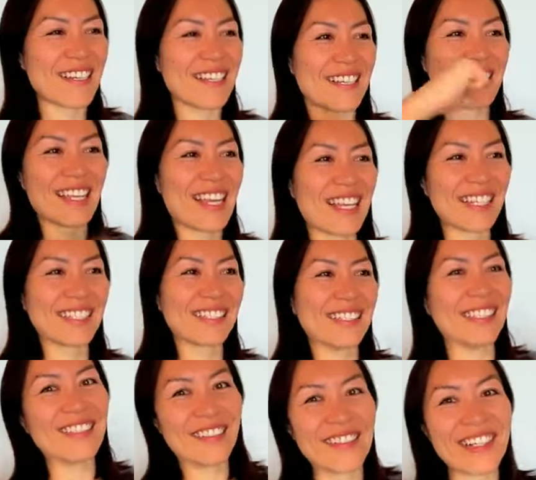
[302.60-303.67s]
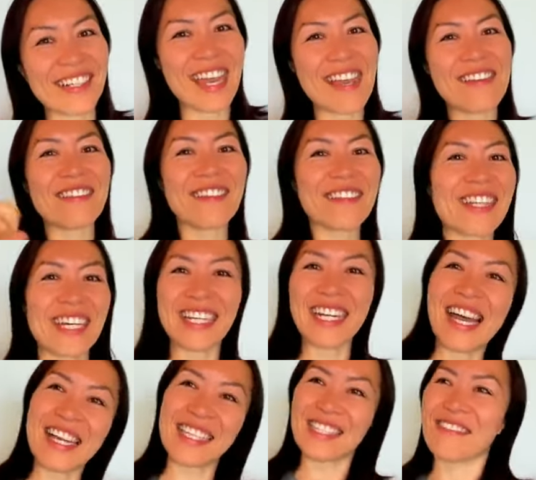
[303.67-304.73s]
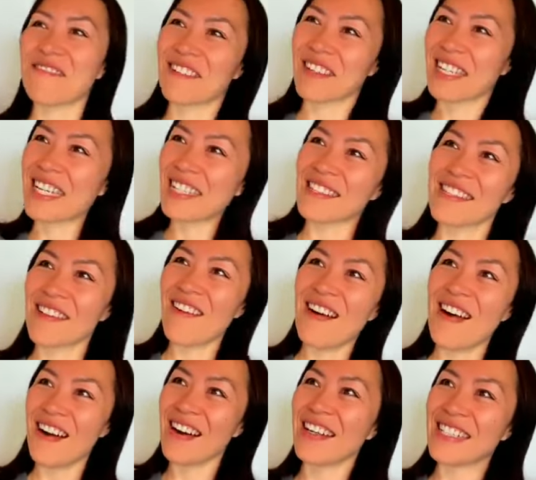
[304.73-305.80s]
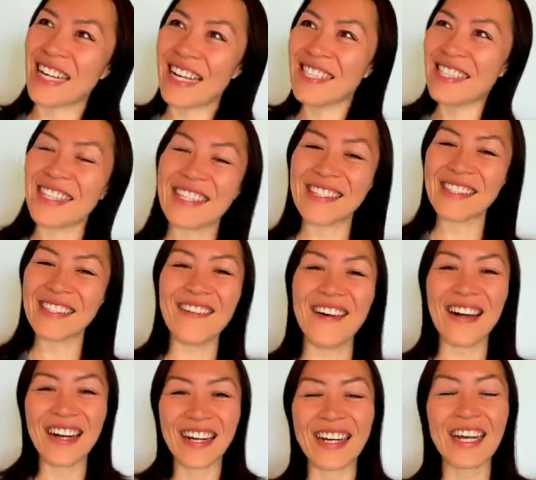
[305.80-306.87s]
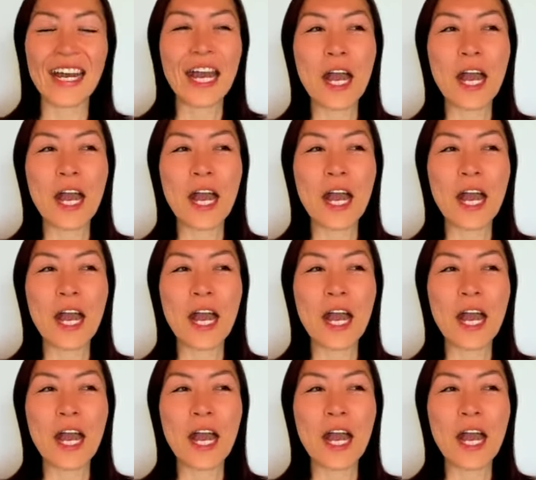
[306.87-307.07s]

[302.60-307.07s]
it's like, okay, look at us working so hard, dancing so hard.